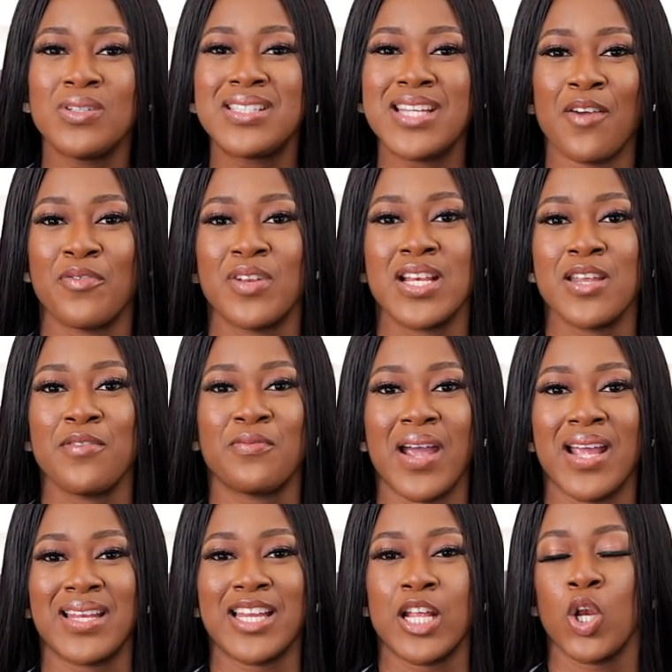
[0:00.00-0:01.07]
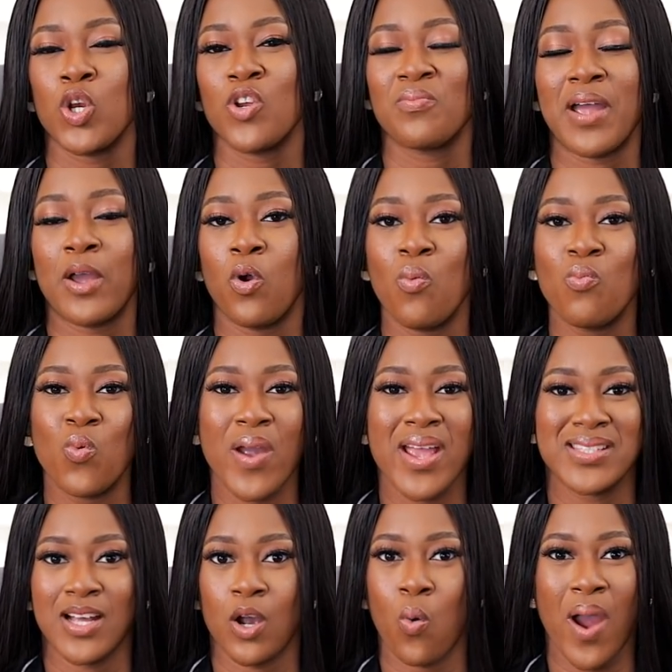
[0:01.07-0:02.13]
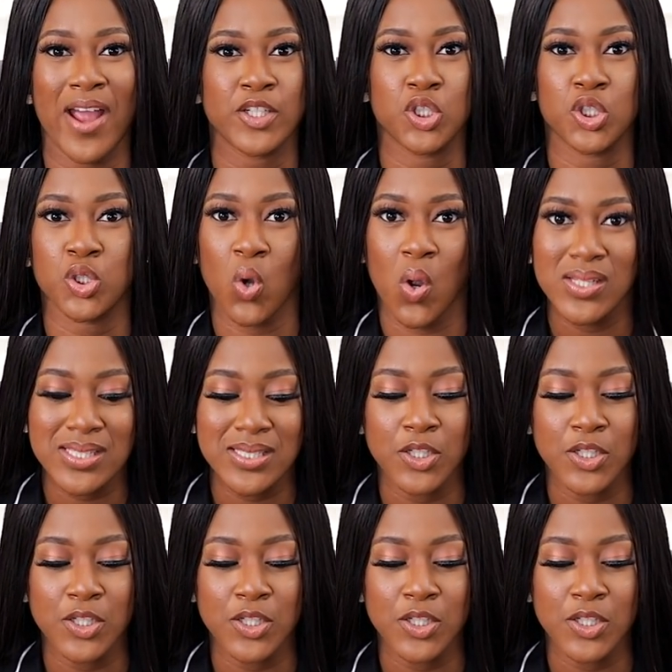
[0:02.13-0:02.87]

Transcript: definitely find that a lot of my homewares are quite short.